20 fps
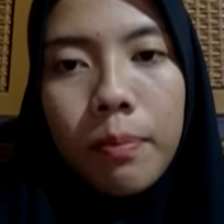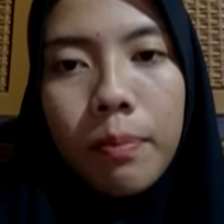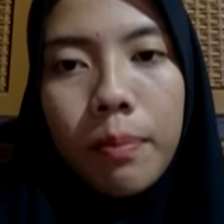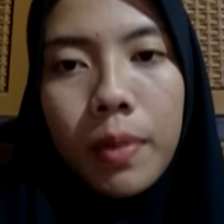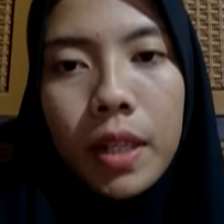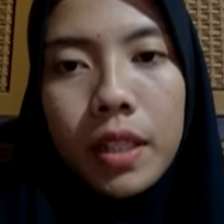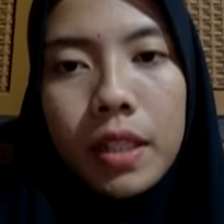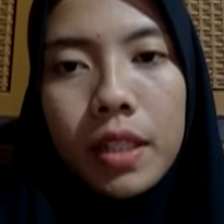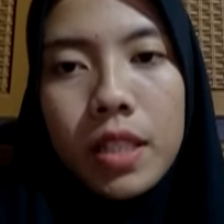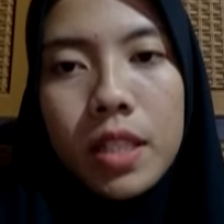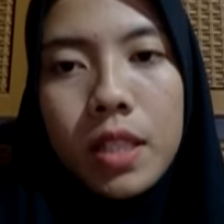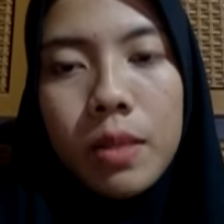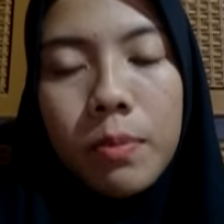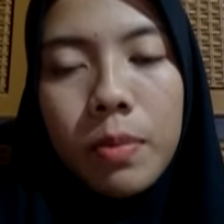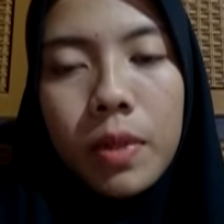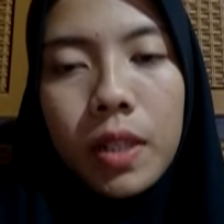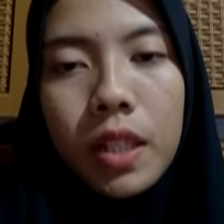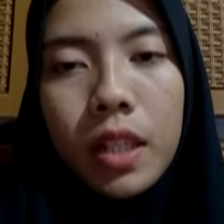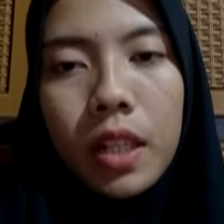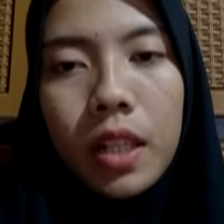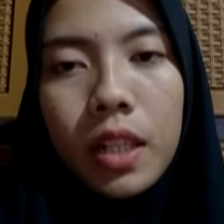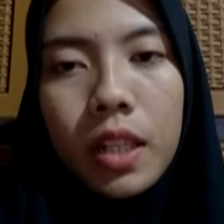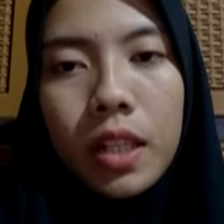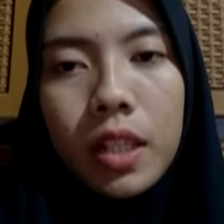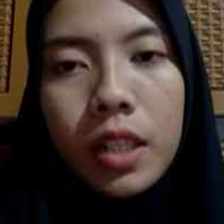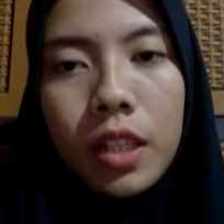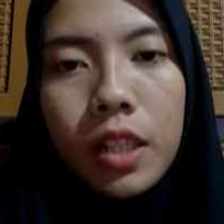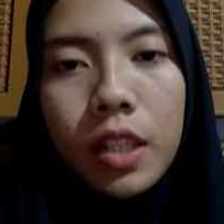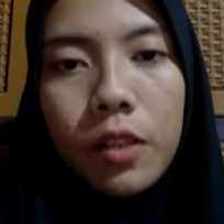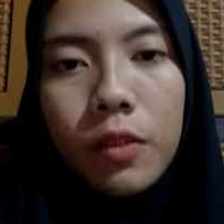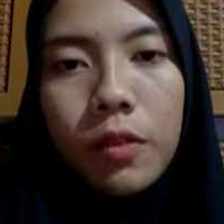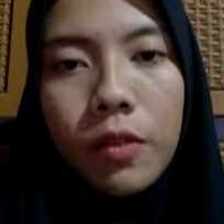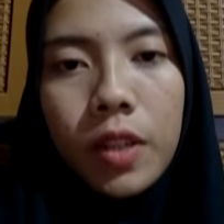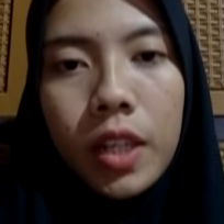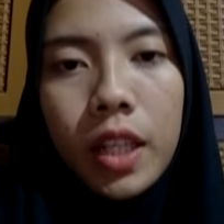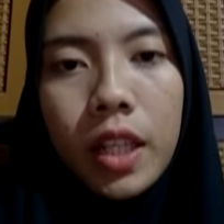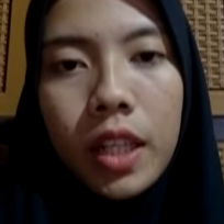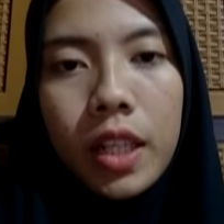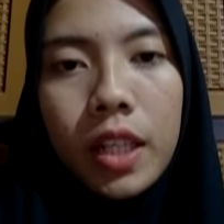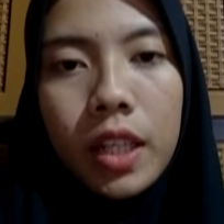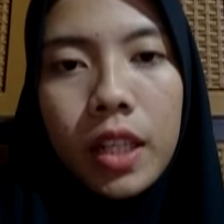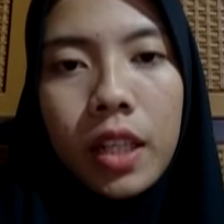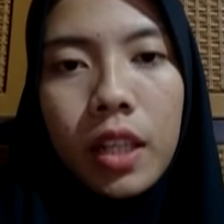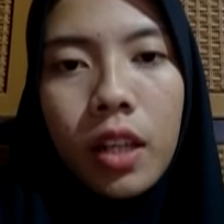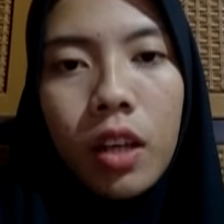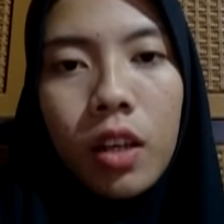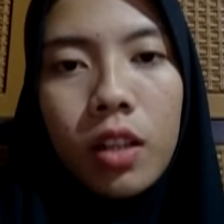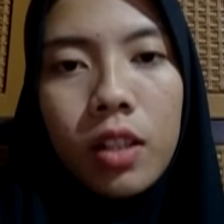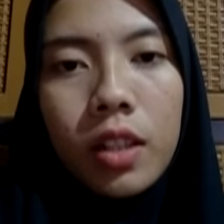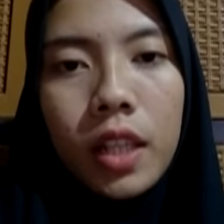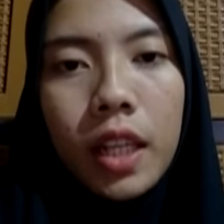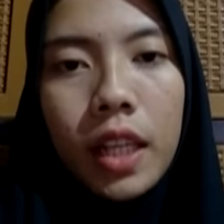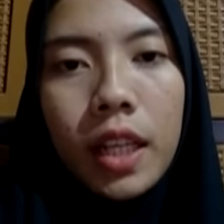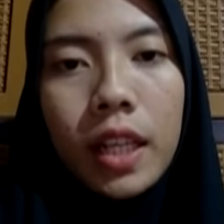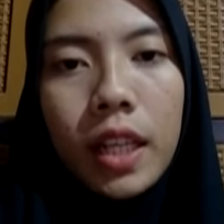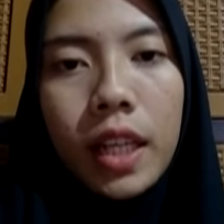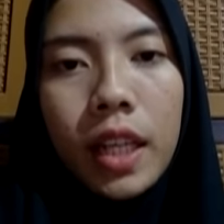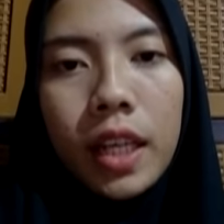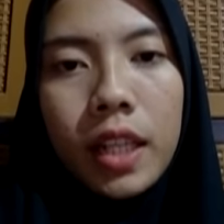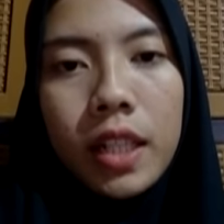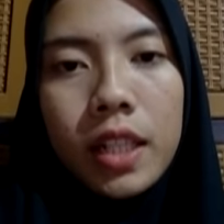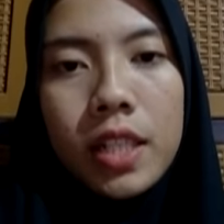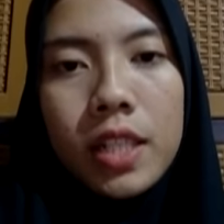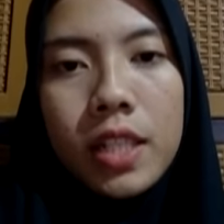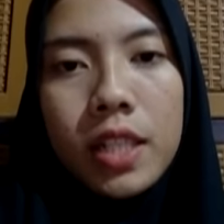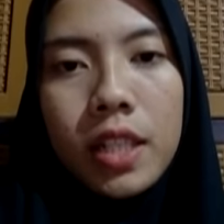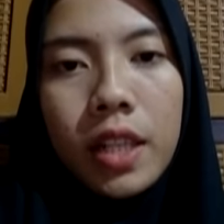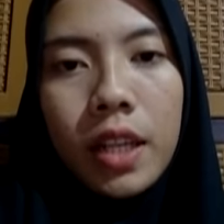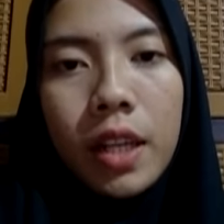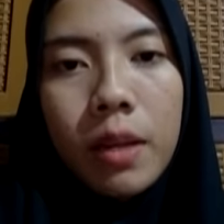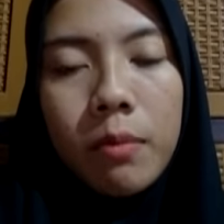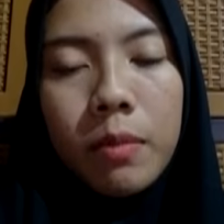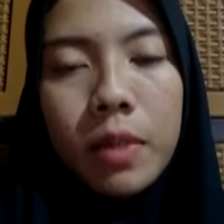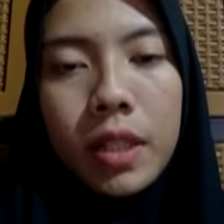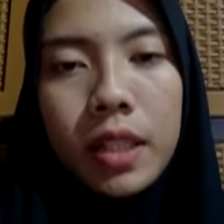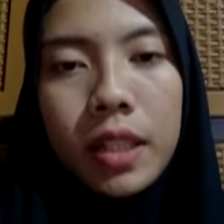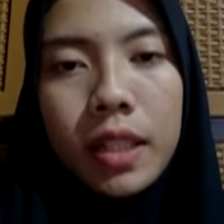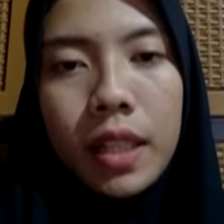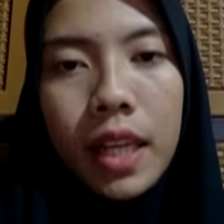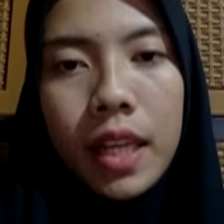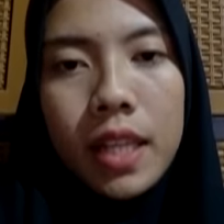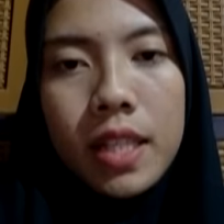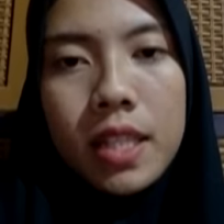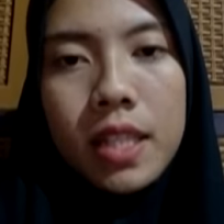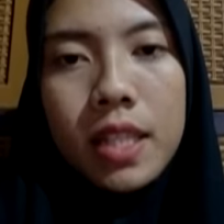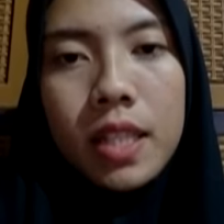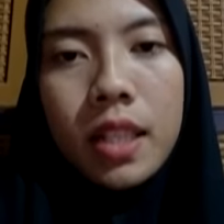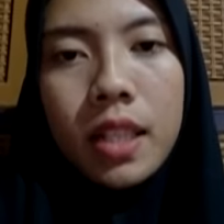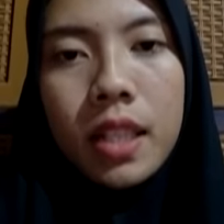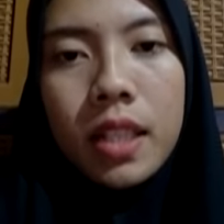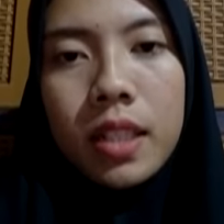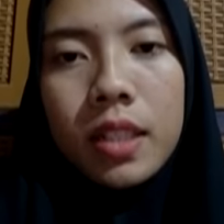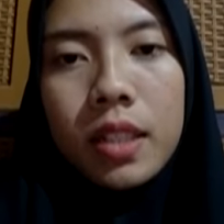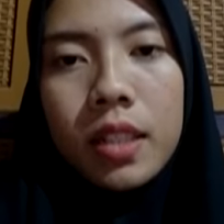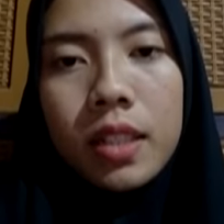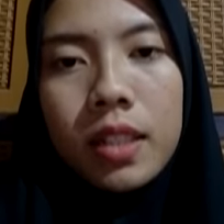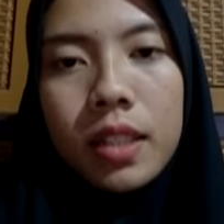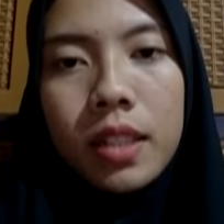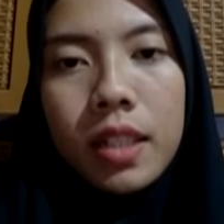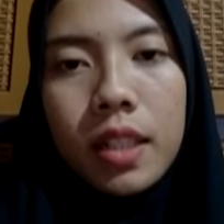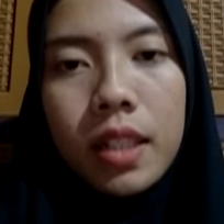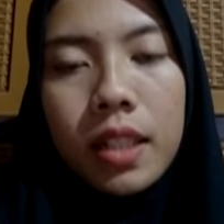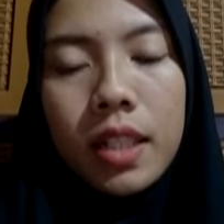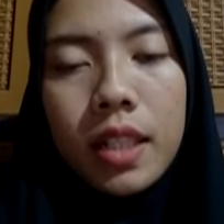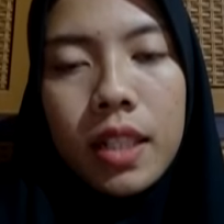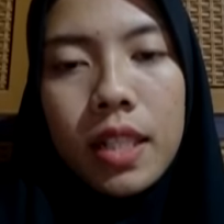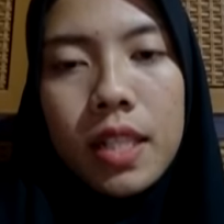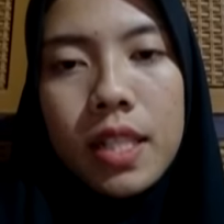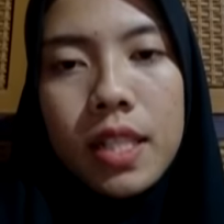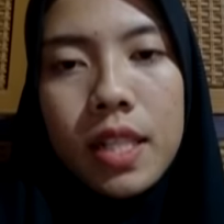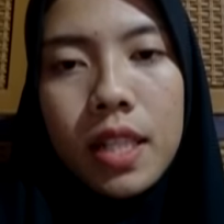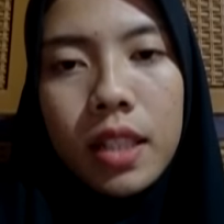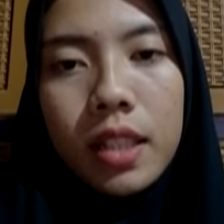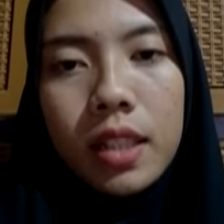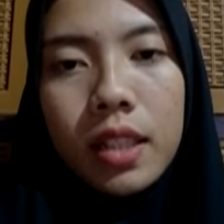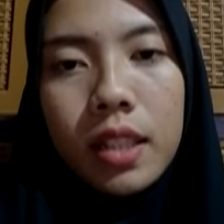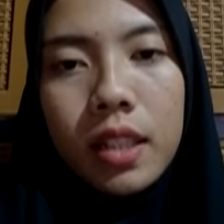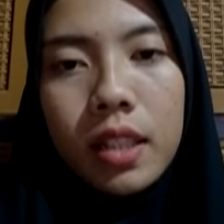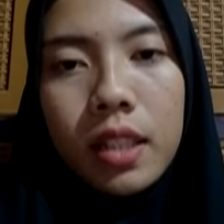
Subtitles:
Participants are given an online English grammar test. The result